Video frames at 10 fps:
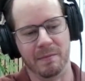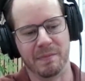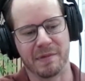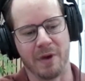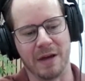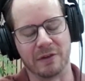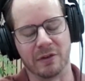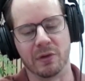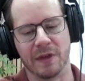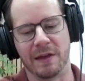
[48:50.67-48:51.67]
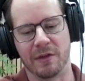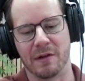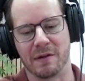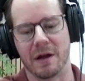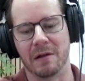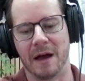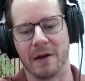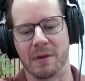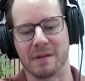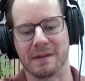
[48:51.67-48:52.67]
So I do think there's a lot
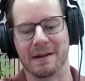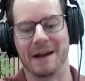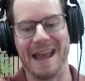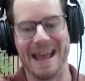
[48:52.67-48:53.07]
of risk there.